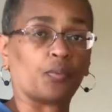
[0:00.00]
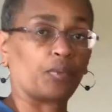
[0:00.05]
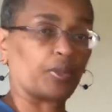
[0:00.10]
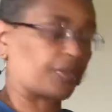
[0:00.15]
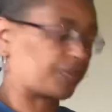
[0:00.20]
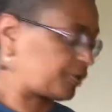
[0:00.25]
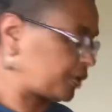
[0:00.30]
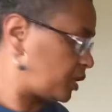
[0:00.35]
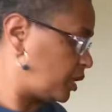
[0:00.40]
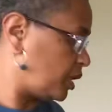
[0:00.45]
it with
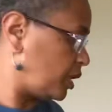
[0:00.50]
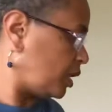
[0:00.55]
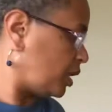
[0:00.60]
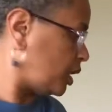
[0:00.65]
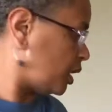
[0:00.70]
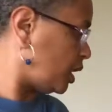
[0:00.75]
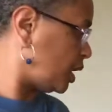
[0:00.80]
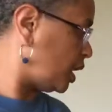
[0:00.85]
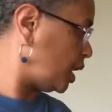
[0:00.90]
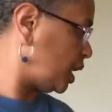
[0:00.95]

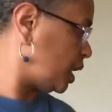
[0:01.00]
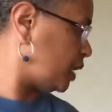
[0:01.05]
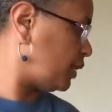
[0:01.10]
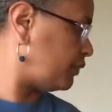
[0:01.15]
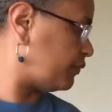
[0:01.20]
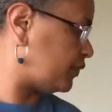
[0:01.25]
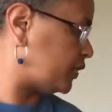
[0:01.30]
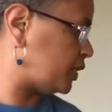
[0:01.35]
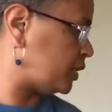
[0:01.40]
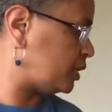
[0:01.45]
any
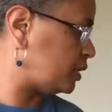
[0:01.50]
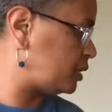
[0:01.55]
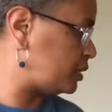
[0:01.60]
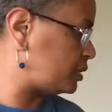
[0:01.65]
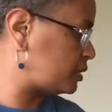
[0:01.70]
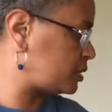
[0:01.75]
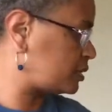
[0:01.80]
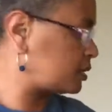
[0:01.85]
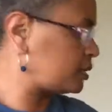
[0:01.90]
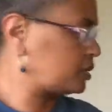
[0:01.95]
of
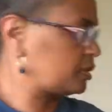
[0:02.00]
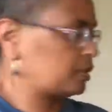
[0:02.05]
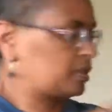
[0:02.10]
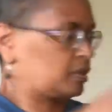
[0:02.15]
these.